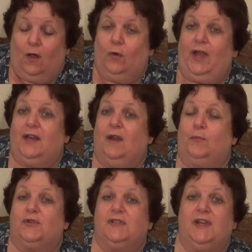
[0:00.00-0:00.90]
Okay,
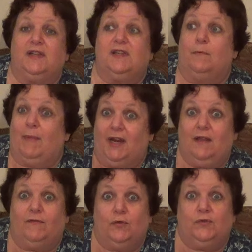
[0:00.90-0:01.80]
number six, and
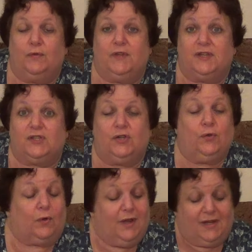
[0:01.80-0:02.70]
many of you do this
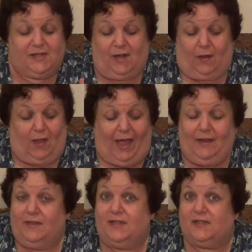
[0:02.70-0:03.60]
too. So a
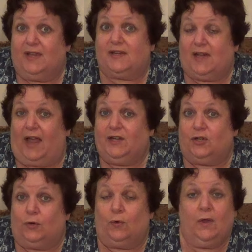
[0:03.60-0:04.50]
lot of these things I
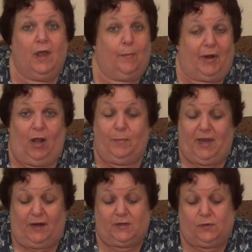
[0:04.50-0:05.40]
do, but I'll
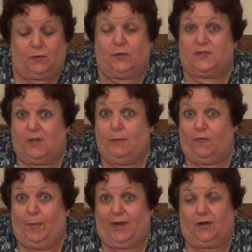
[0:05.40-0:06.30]
be honest with you, some of
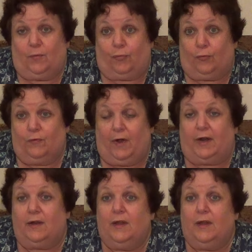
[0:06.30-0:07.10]
them I can improve on.